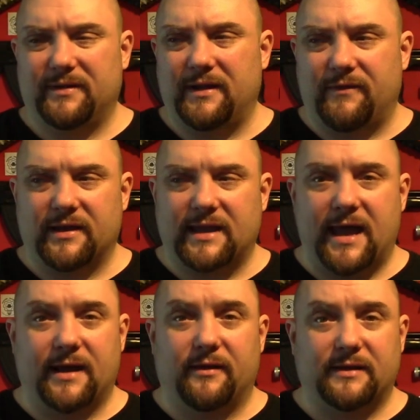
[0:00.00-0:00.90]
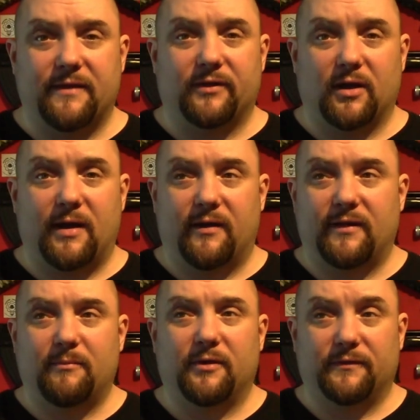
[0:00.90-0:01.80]
If I can, I'd never go out
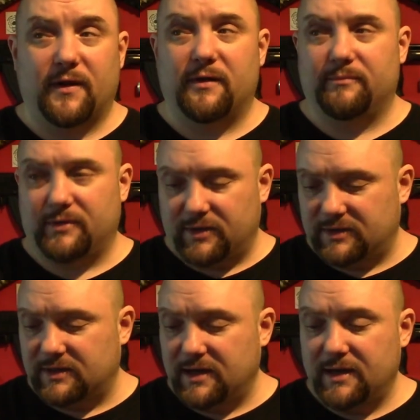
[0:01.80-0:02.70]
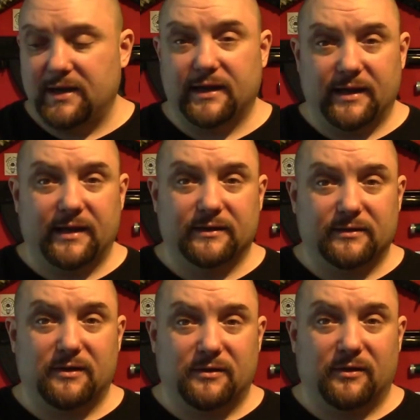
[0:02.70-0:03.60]
without my phone because
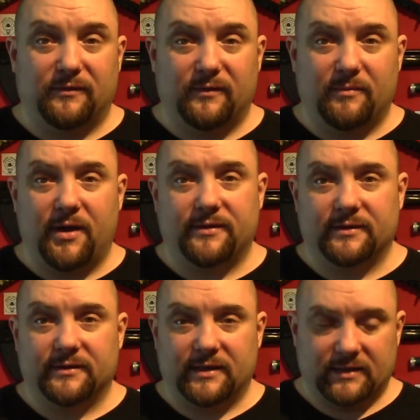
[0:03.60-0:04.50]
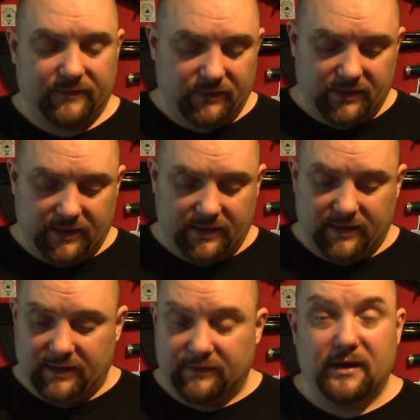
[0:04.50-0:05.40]
it's good for emergencies if you need
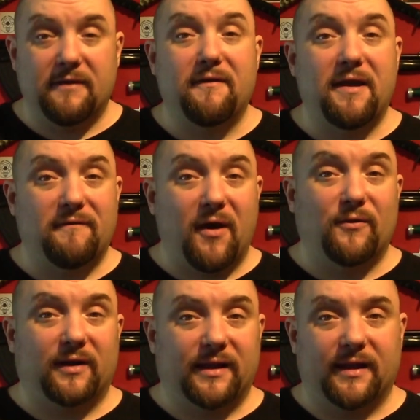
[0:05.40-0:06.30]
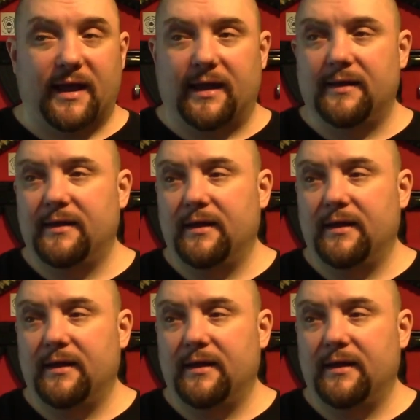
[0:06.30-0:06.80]
it. If only that.